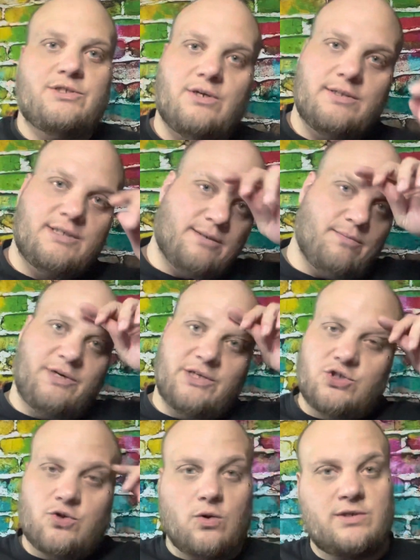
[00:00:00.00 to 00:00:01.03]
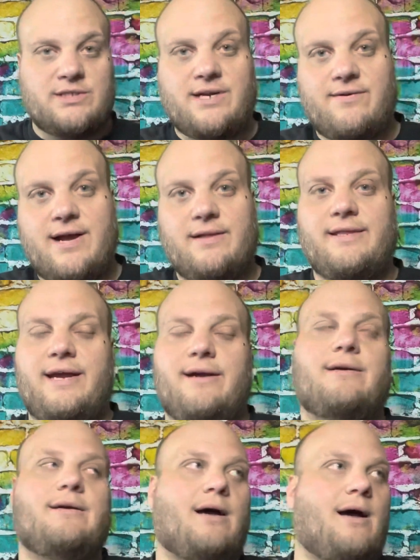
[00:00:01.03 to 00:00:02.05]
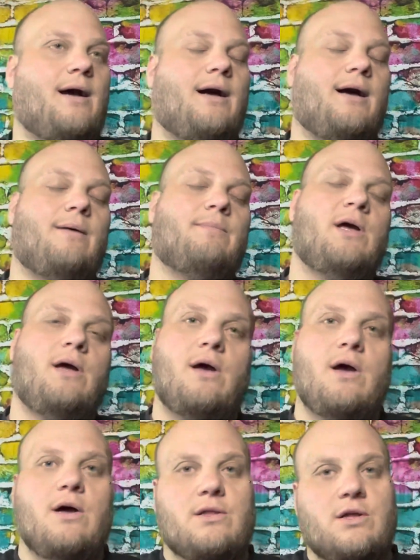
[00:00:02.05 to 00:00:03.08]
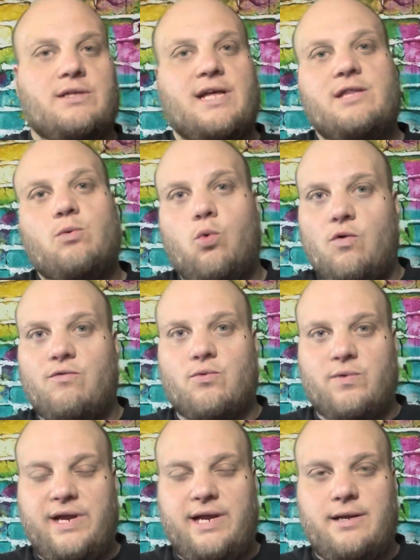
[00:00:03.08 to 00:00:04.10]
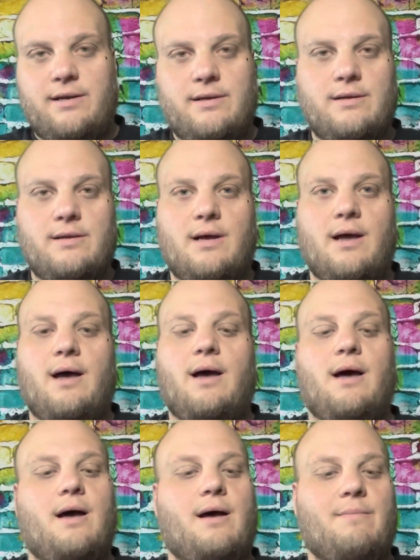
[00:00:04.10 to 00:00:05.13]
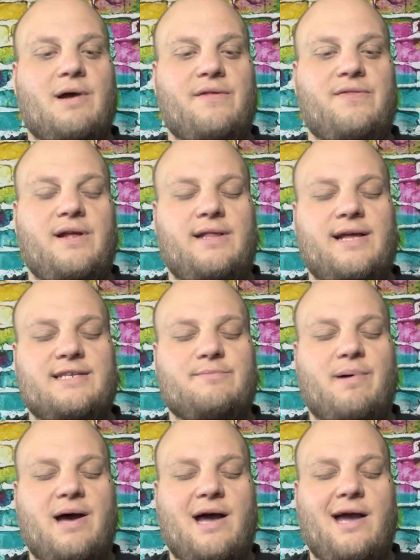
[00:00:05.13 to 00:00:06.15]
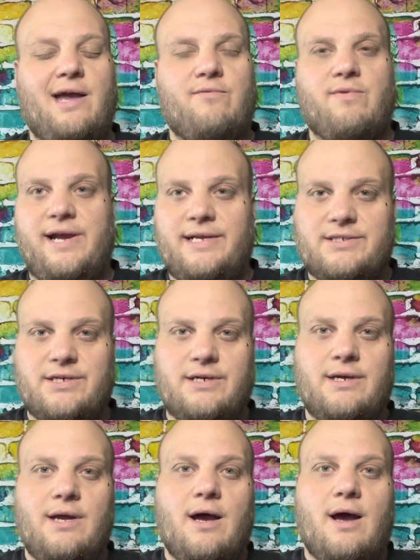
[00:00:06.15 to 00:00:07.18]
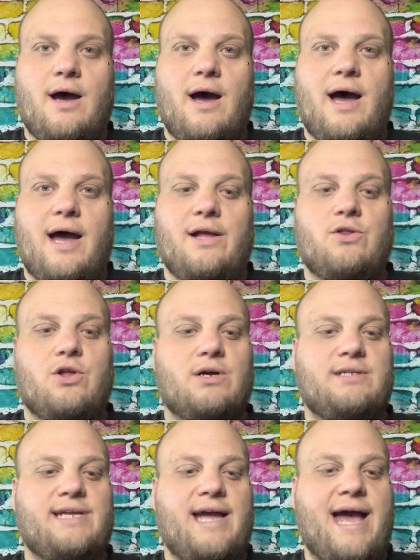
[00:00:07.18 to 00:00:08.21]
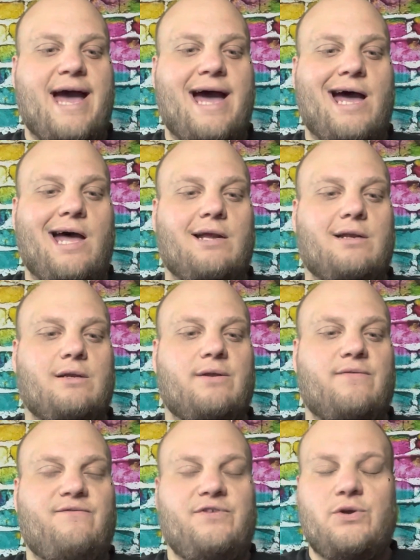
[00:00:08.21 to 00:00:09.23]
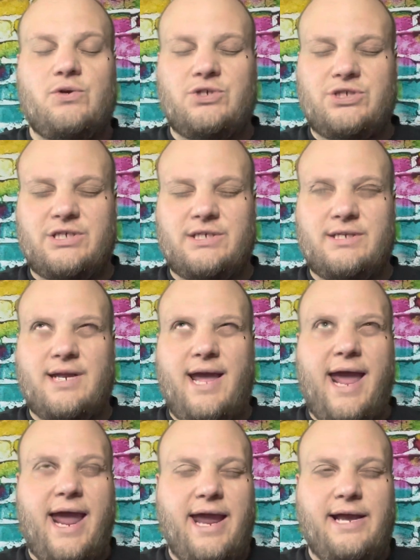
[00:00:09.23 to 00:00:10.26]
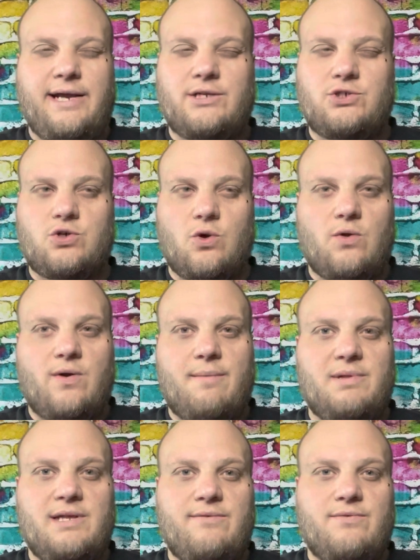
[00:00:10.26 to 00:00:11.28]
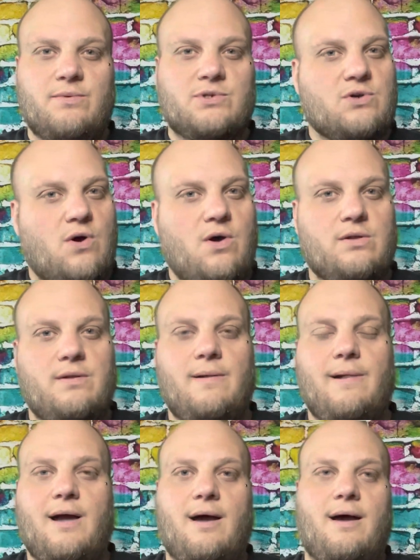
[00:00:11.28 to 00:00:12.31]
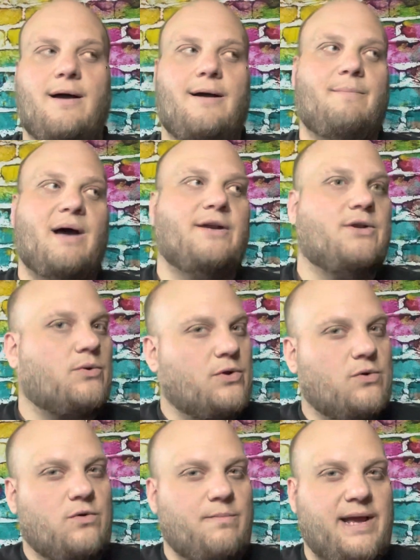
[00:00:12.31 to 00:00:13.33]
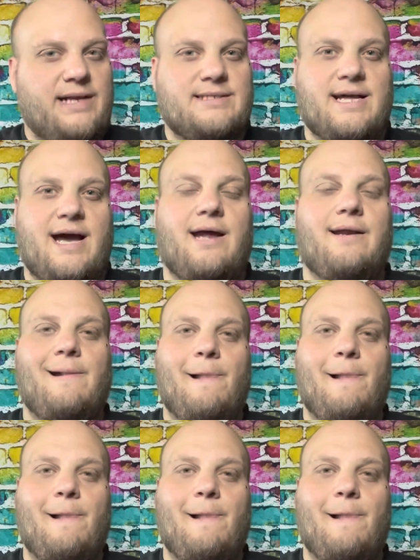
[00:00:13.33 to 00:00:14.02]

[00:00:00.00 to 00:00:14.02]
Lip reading: on some controllers that are out there. Looked at the Wolverine. I think that's by Razer. I looked at the Fusion A controller, I believe it was called. I don't know who makes that.